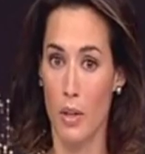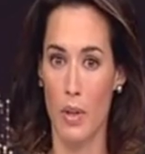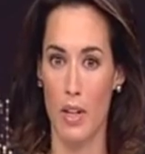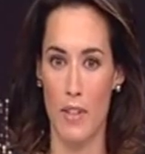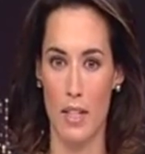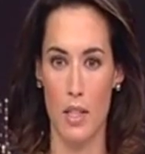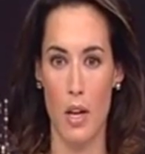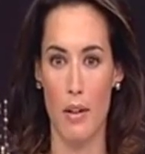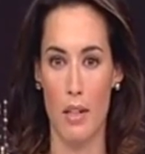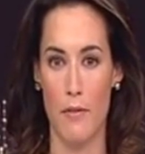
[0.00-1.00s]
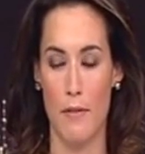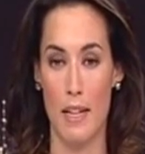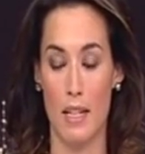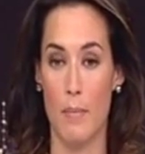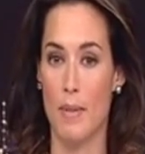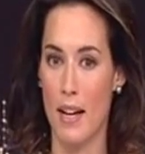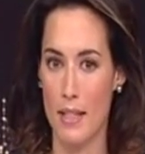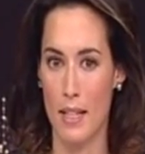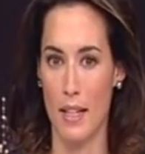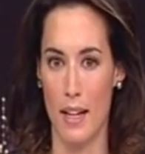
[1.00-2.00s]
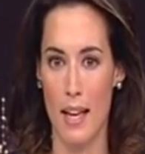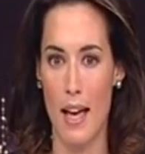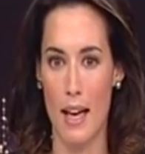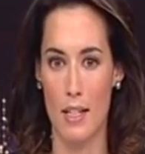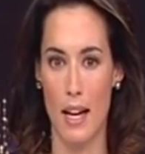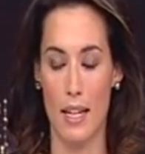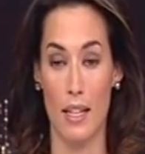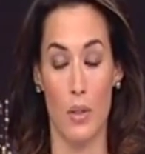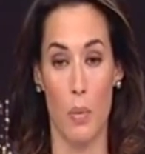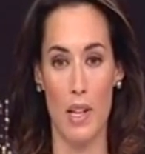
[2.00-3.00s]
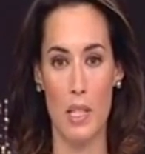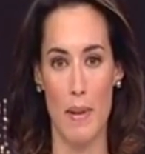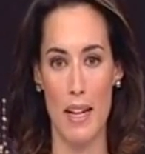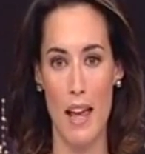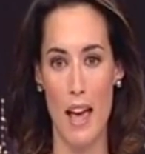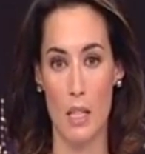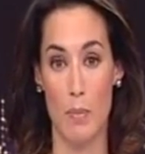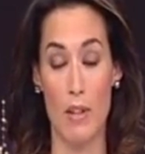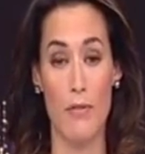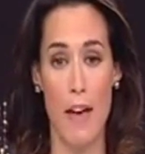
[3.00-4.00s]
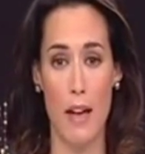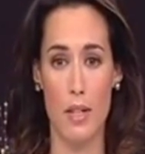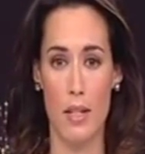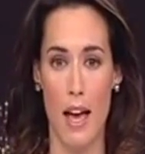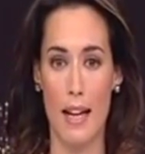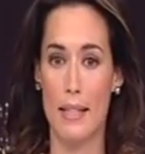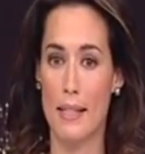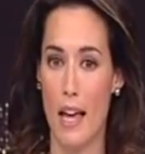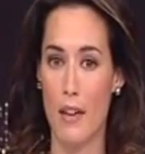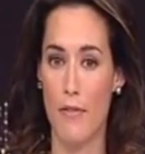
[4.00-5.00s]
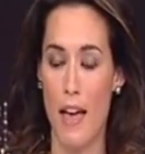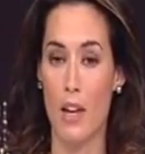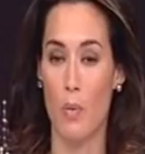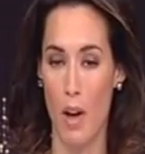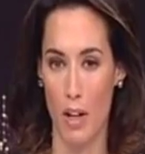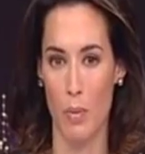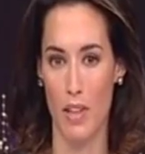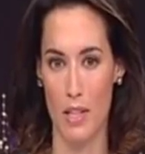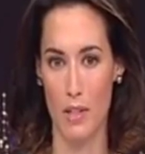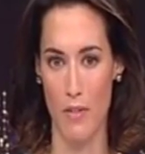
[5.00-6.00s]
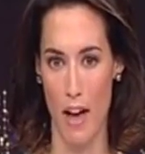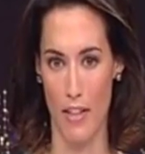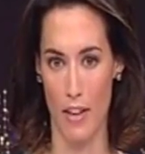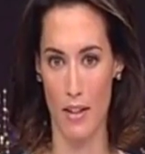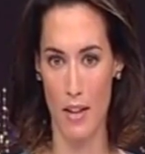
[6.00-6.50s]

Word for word: Good evening. A toddler feared abducted in a carjacking at Westmead has been found tonight safe and well with his father.